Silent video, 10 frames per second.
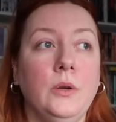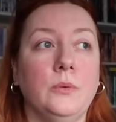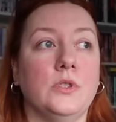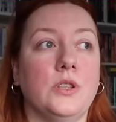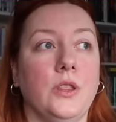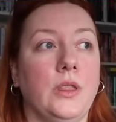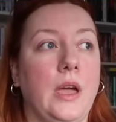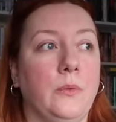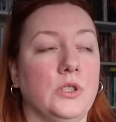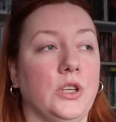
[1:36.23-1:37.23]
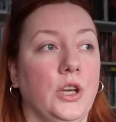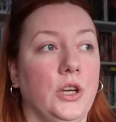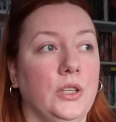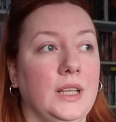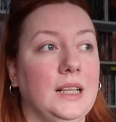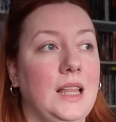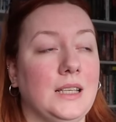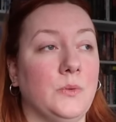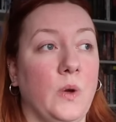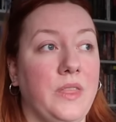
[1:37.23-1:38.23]
was that there was a girl in
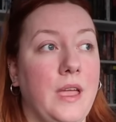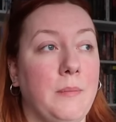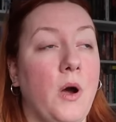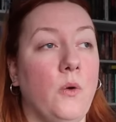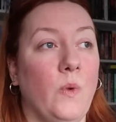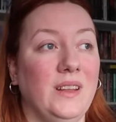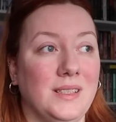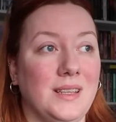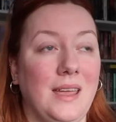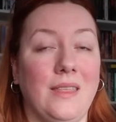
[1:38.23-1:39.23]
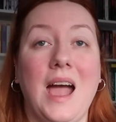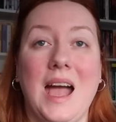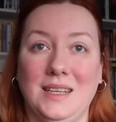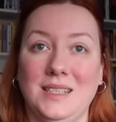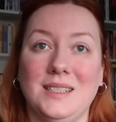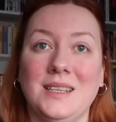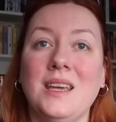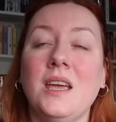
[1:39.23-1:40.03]
class with him on Wednesday that had it.